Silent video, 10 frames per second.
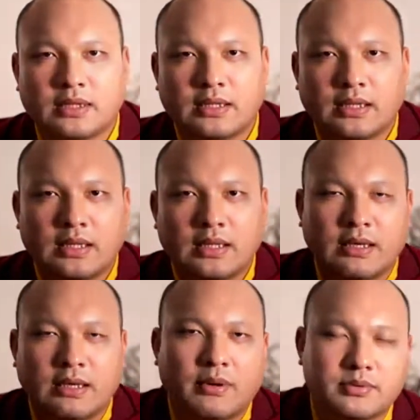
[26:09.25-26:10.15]
and
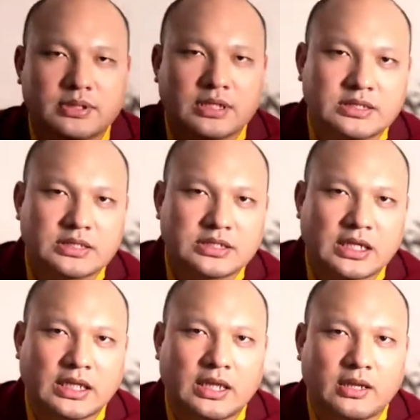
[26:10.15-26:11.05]
a flint
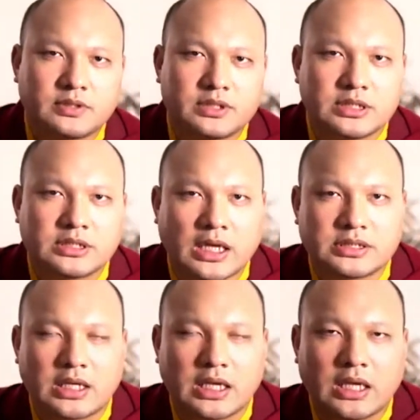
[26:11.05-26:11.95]
and steel to
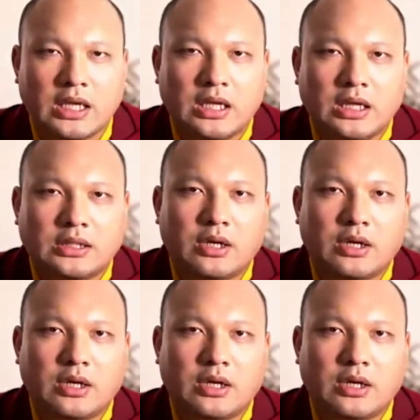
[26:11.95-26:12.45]
light fires.